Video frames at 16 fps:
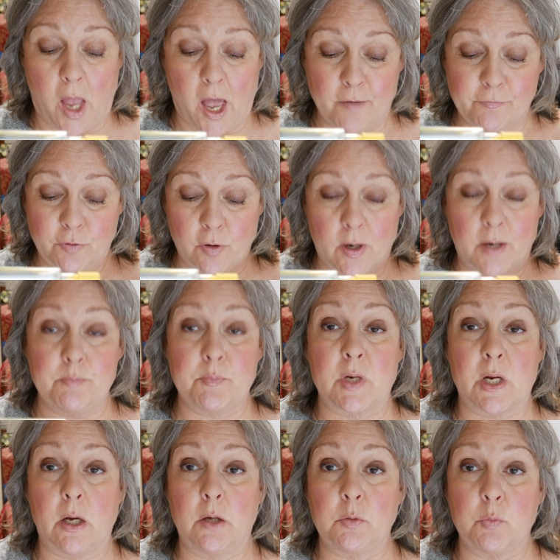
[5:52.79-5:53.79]
after
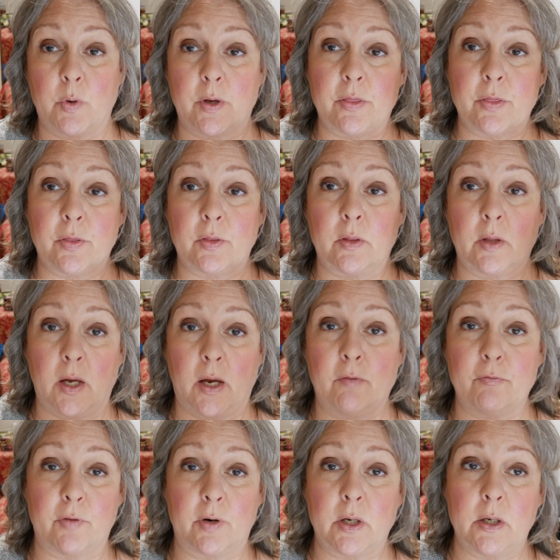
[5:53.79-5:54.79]
I'm done with
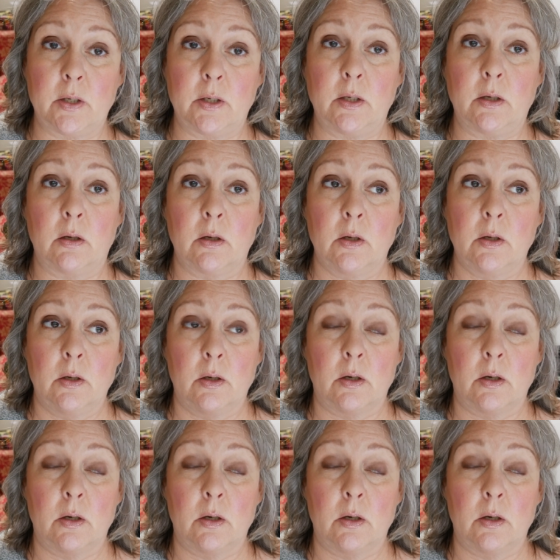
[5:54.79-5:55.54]
every